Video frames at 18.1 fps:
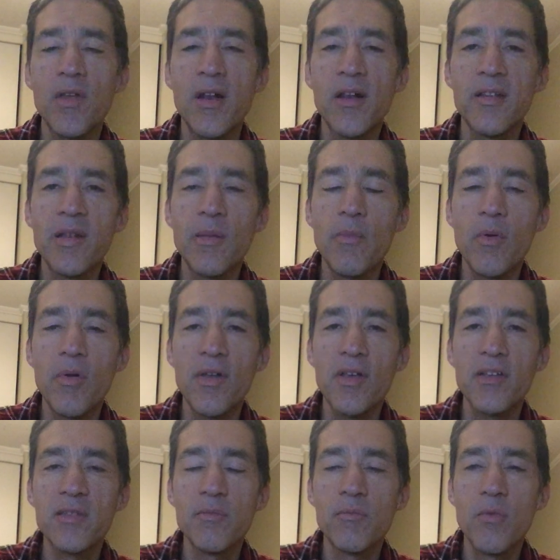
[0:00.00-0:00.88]
a little
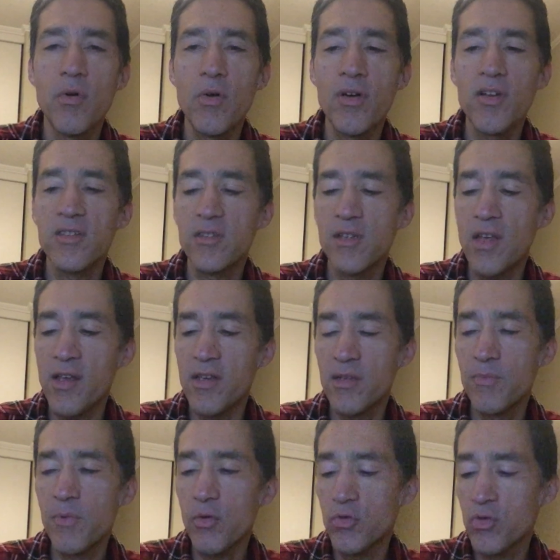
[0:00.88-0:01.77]
more
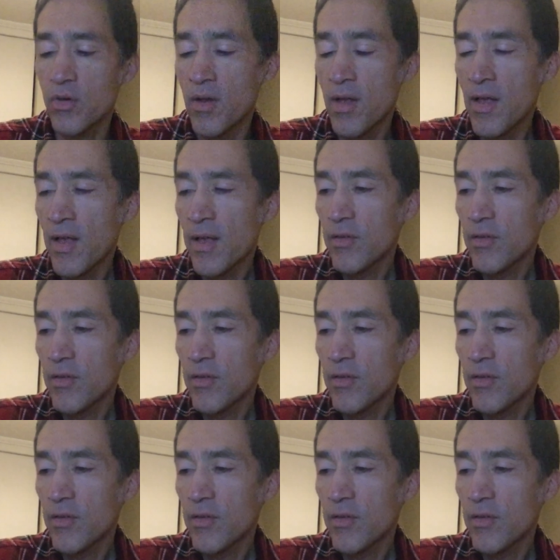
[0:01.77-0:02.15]
exposure.